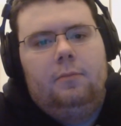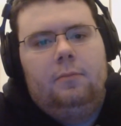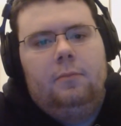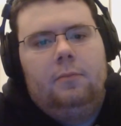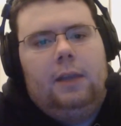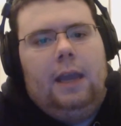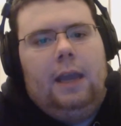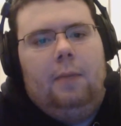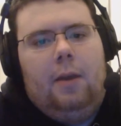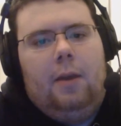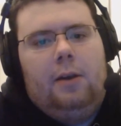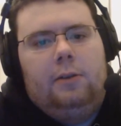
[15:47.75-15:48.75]
can't get
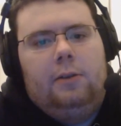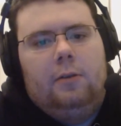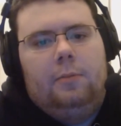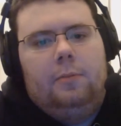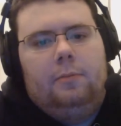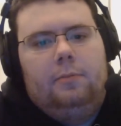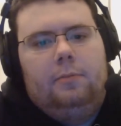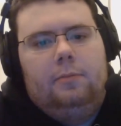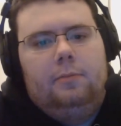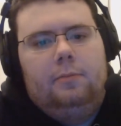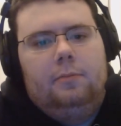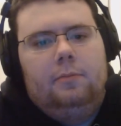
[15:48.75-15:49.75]
married to them.
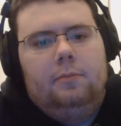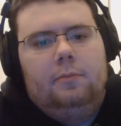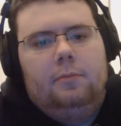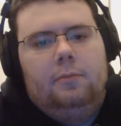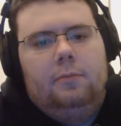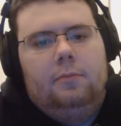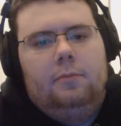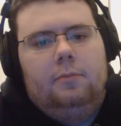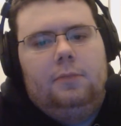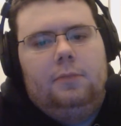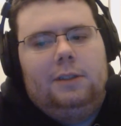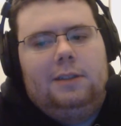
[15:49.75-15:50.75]

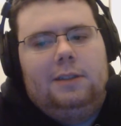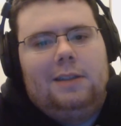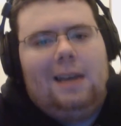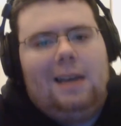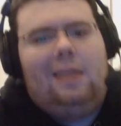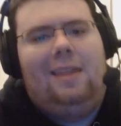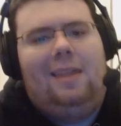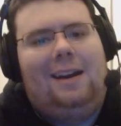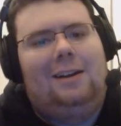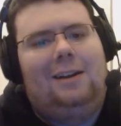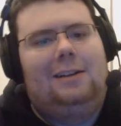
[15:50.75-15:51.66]
It's just kind of there.